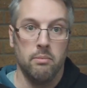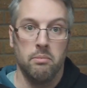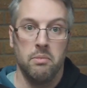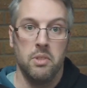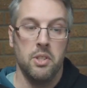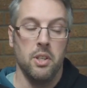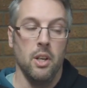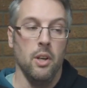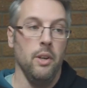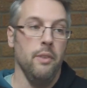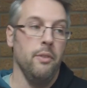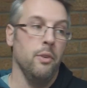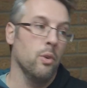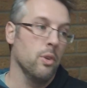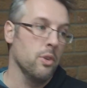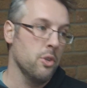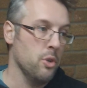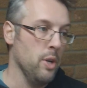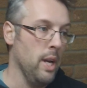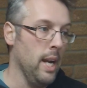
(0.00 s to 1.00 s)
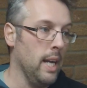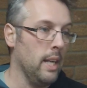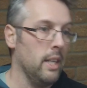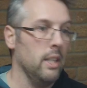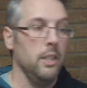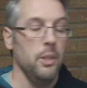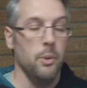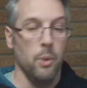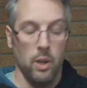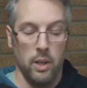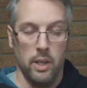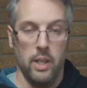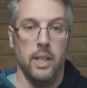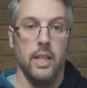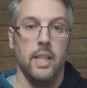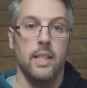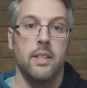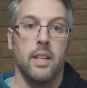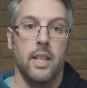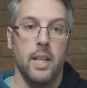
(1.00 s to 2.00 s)
So if you're on track, you are going to
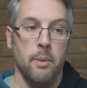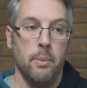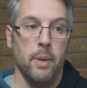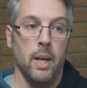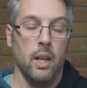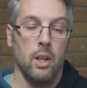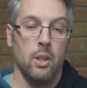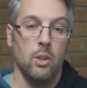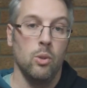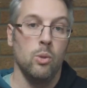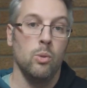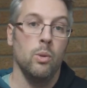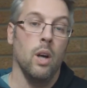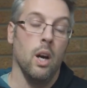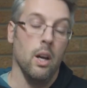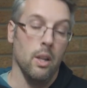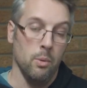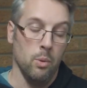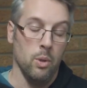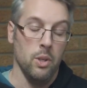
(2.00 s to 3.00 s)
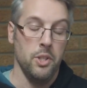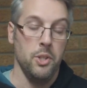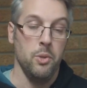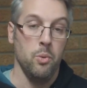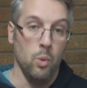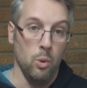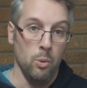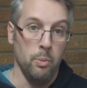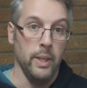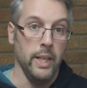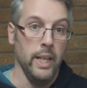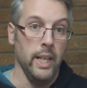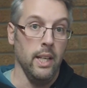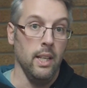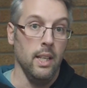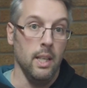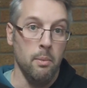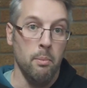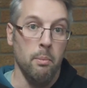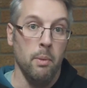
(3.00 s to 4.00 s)
need to keep that cool, otherwise you will be
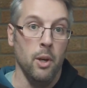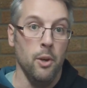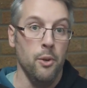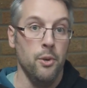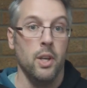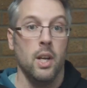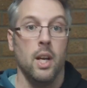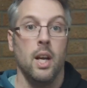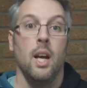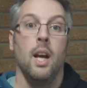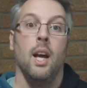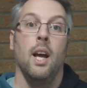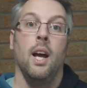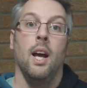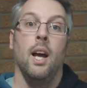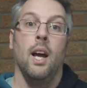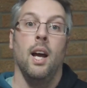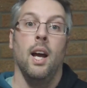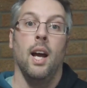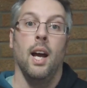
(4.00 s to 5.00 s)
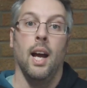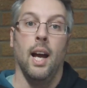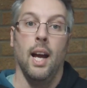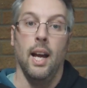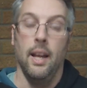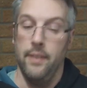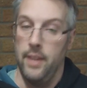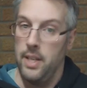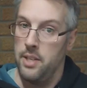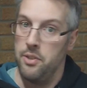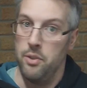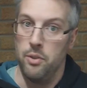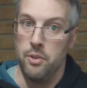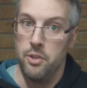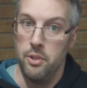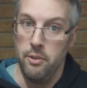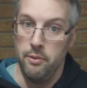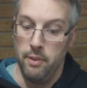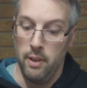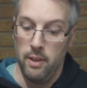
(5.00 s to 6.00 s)
hitting limp mode, and that's not
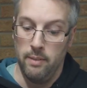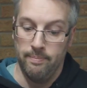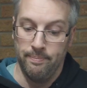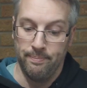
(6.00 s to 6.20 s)
too fun.